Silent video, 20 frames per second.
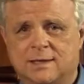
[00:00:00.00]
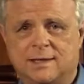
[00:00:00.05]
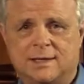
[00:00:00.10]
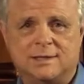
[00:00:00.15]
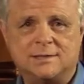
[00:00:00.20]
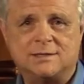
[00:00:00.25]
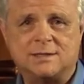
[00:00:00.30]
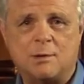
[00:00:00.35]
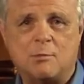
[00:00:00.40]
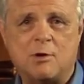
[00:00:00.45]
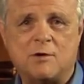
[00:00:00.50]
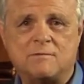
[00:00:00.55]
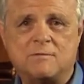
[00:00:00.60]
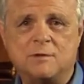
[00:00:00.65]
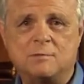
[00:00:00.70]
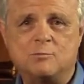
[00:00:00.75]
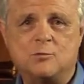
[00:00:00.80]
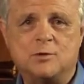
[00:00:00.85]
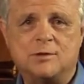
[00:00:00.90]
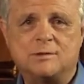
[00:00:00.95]
and some of
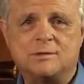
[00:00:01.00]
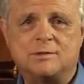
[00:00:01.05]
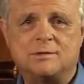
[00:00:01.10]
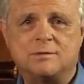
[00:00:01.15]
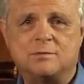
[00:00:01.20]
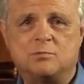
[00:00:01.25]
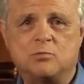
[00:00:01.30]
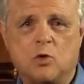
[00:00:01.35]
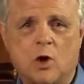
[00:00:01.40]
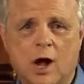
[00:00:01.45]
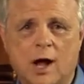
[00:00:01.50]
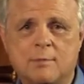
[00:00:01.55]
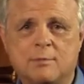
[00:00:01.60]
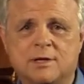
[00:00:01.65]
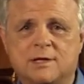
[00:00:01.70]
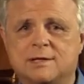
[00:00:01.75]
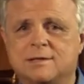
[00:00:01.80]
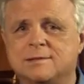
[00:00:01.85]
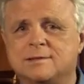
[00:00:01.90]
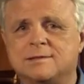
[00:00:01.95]
them with
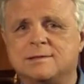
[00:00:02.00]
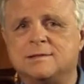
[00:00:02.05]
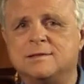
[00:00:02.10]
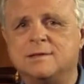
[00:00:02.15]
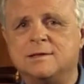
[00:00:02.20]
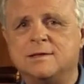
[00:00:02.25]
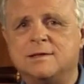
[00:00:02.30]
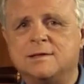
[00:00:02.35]
prominent